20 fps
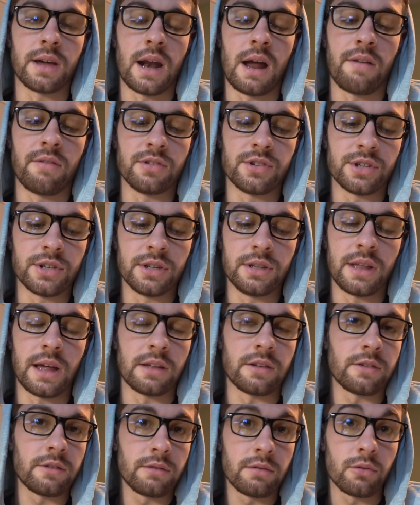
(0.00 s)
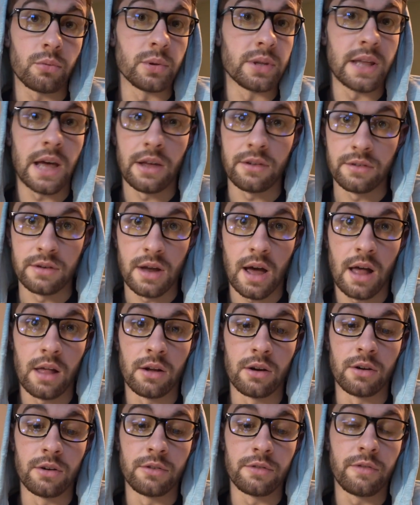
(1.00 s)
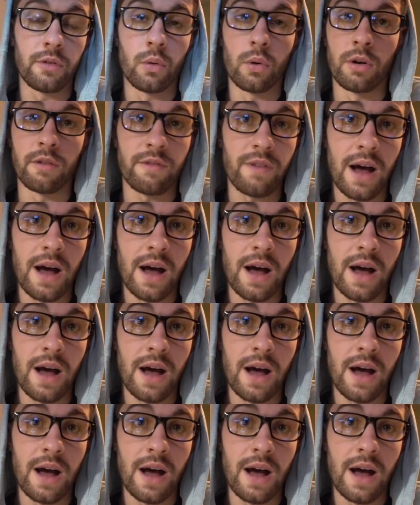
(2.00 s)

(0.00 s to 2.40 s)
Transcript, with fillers: And obviously that's $3,000, four,